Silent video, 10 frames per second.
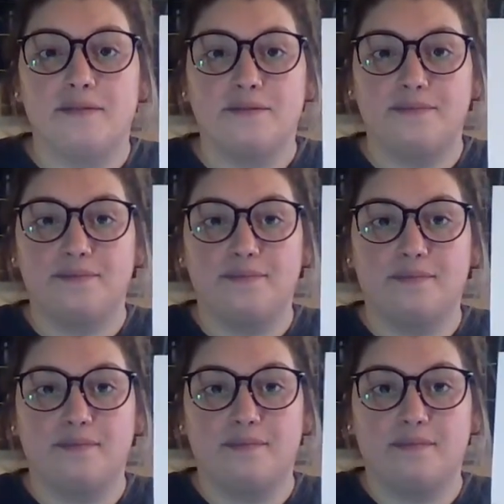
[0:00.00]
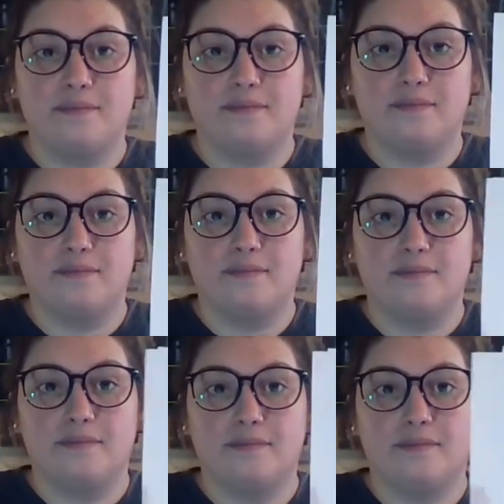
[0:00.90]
No one is speaking in this clip.